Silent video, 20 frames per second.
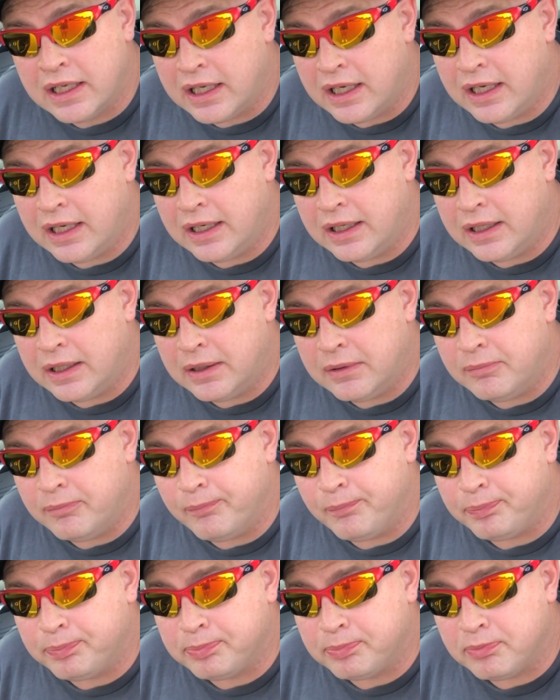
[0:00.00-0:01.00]

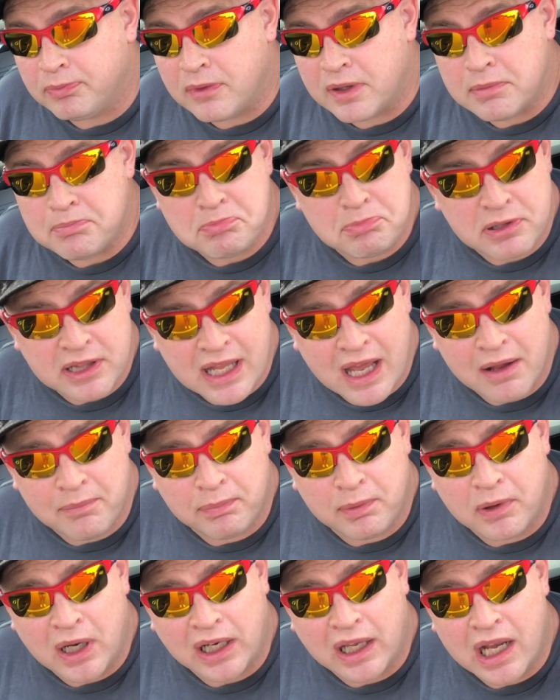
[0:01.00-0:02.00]
but that's
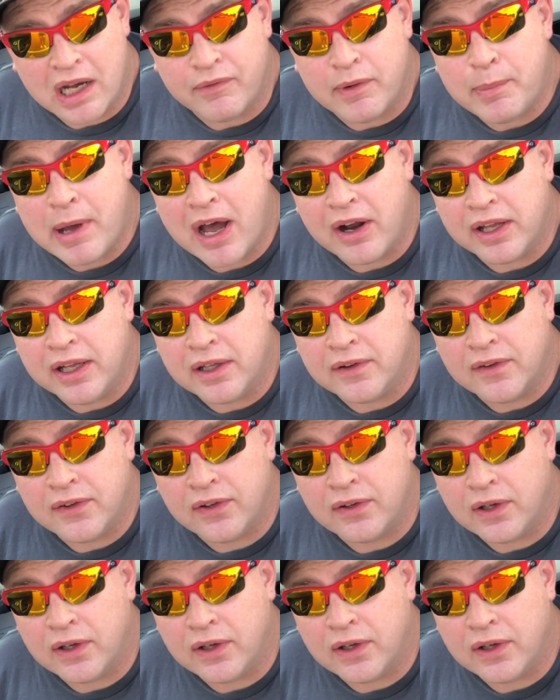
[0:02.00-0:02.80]
kind of about it.